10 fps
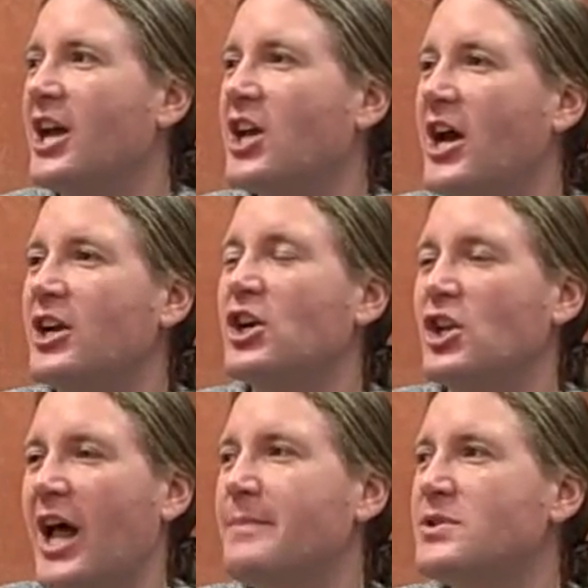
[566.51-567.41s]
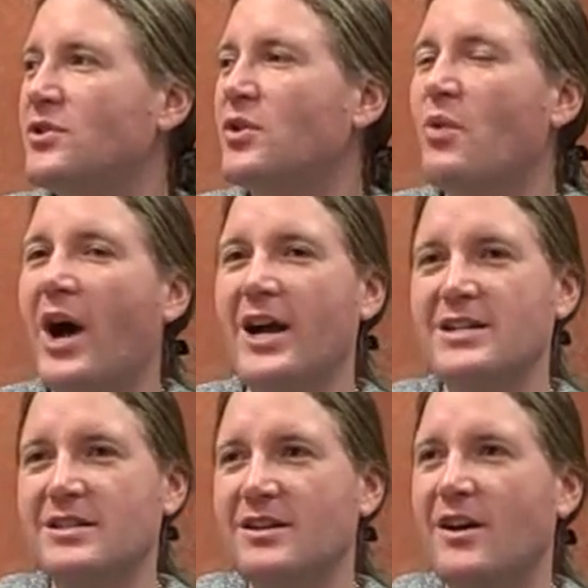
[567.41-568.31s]
kind of collapsed on the
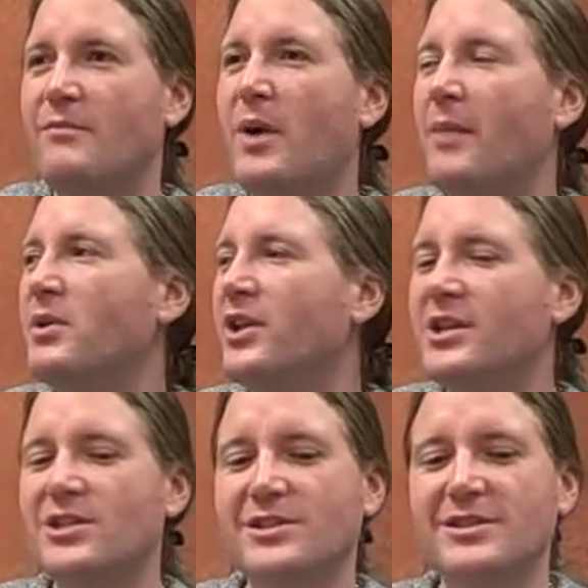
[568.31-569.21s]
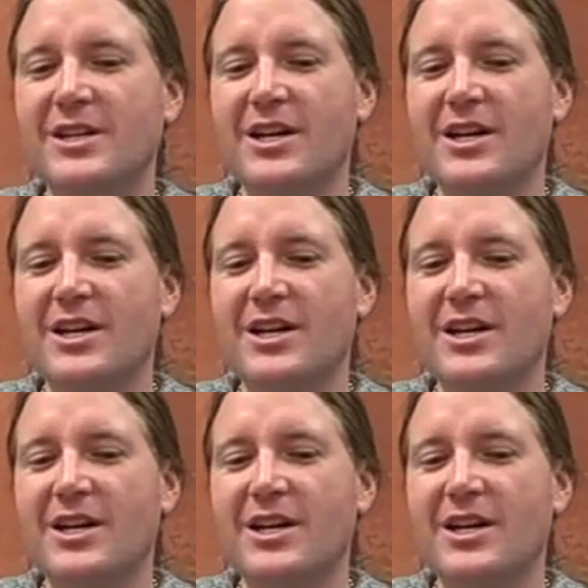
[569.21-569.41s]
rise of population.